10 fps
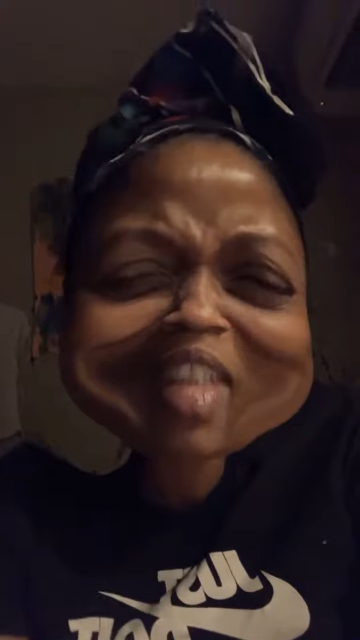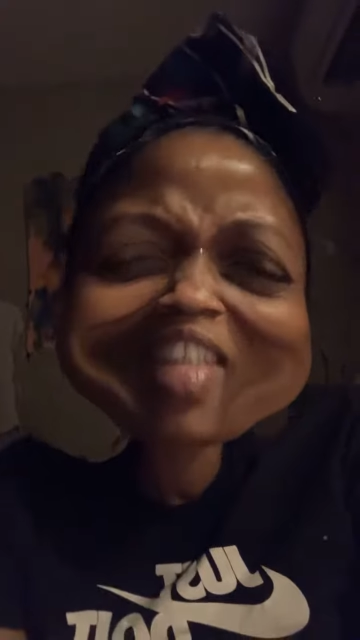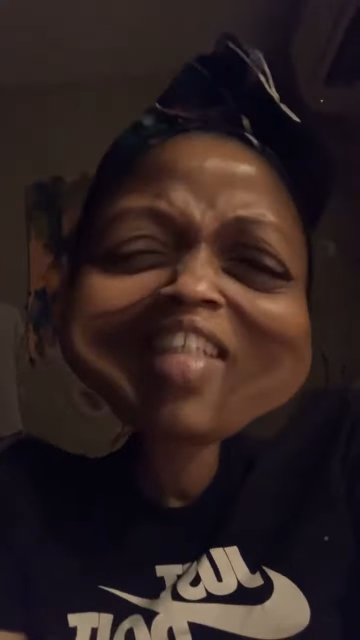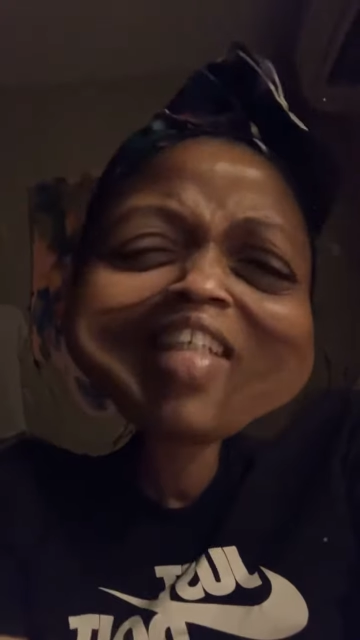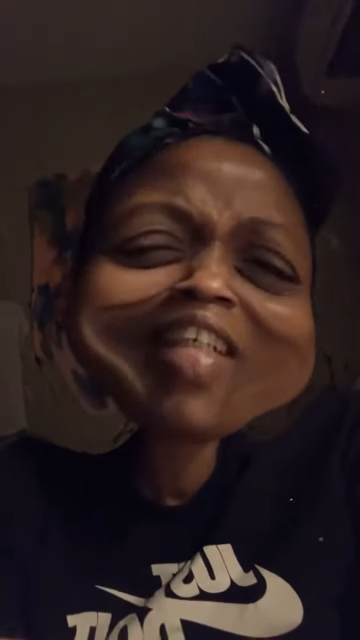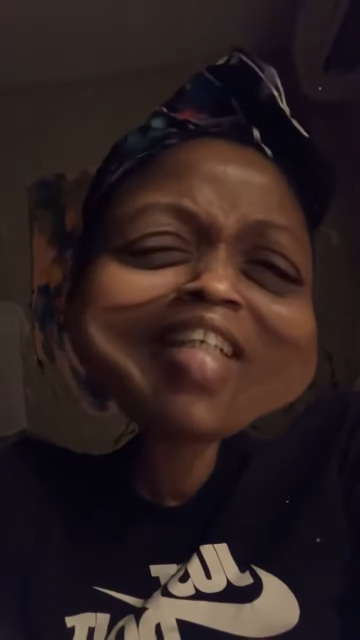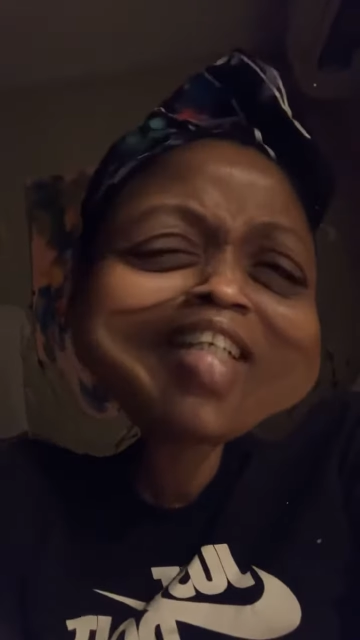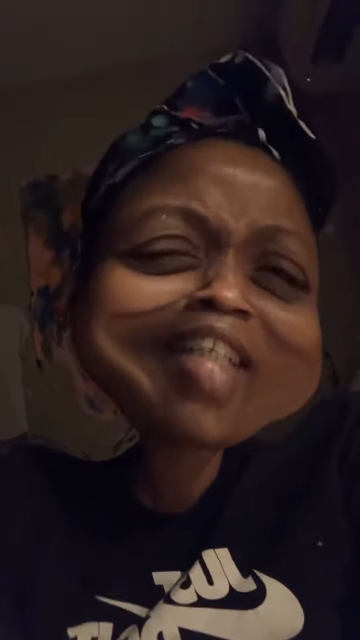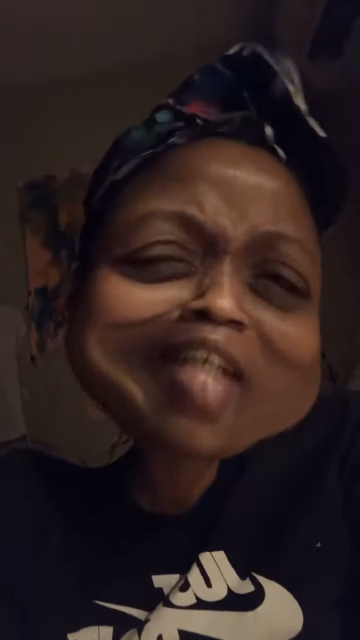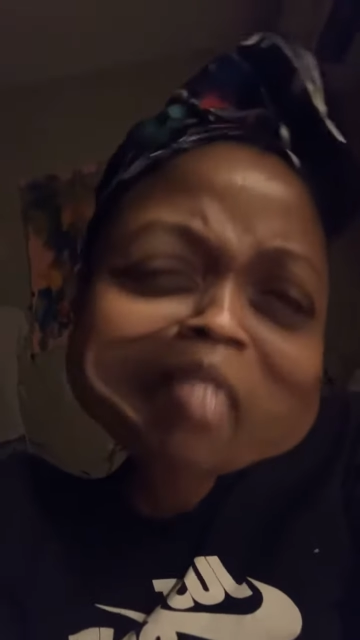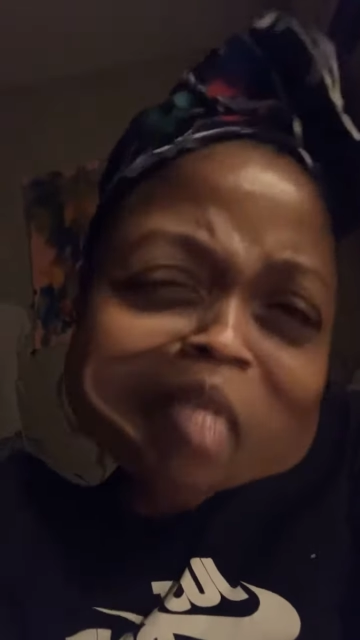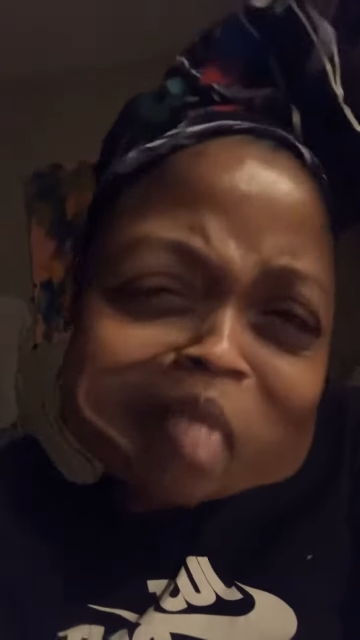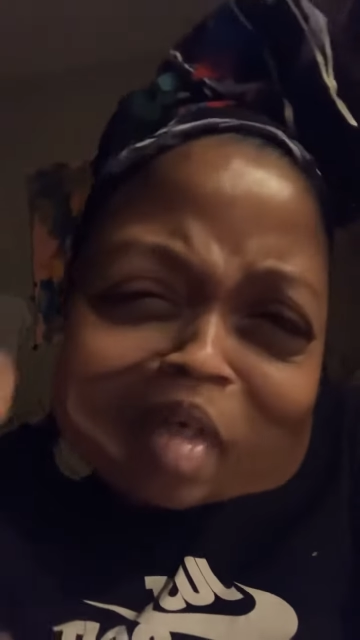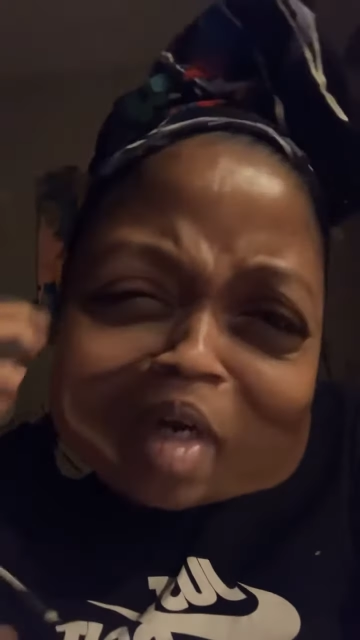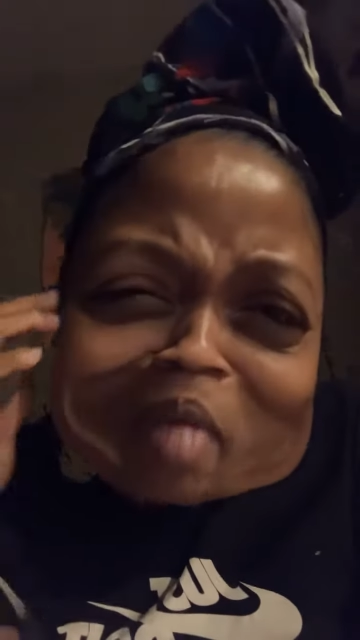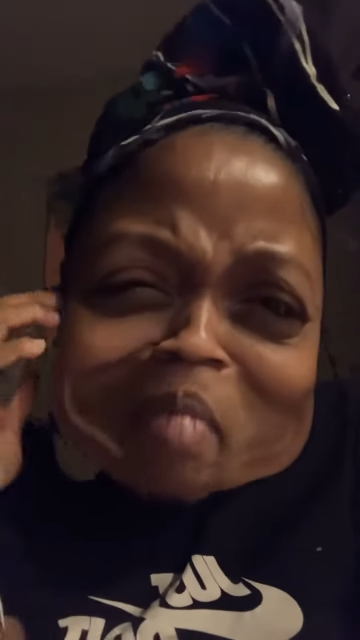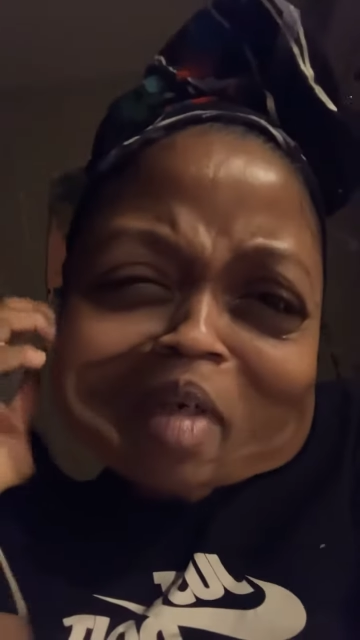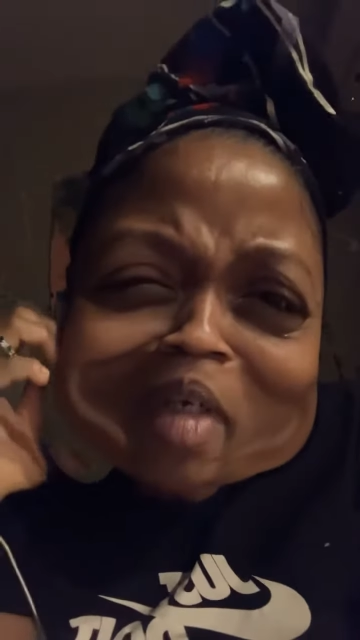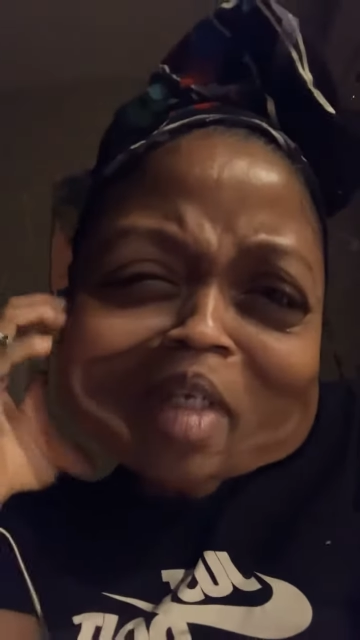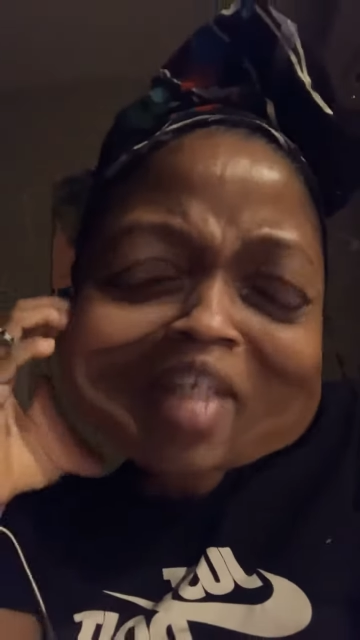to never run out of
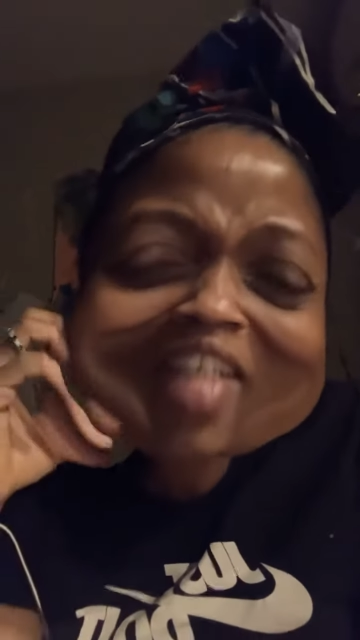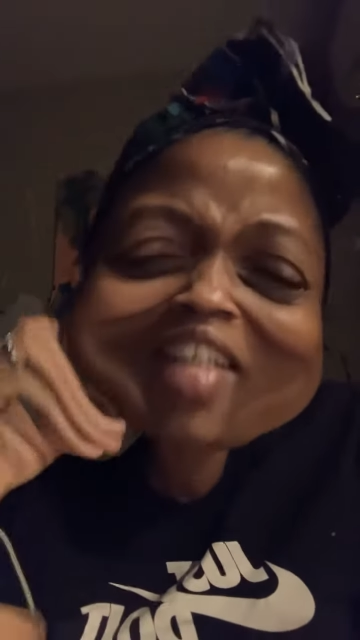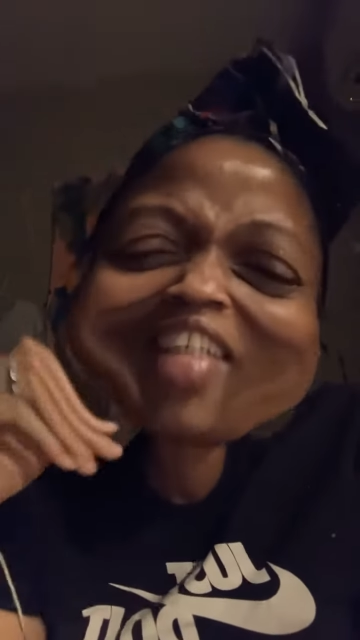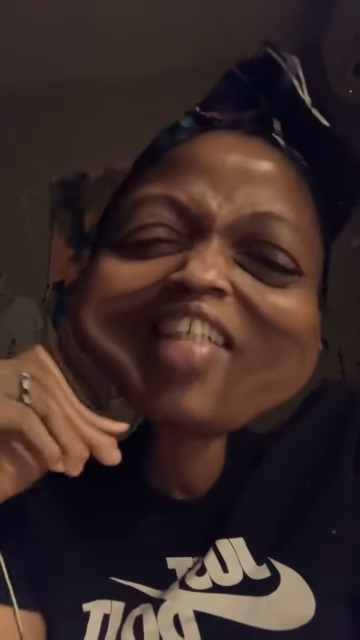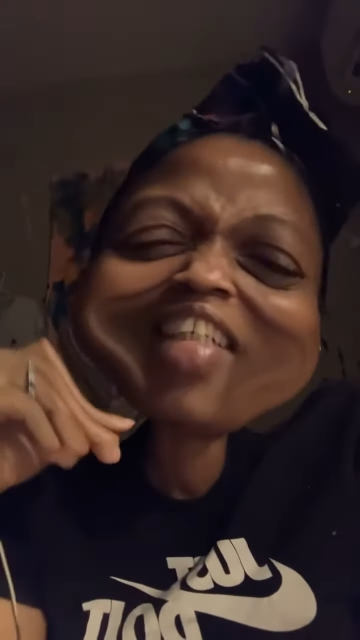money and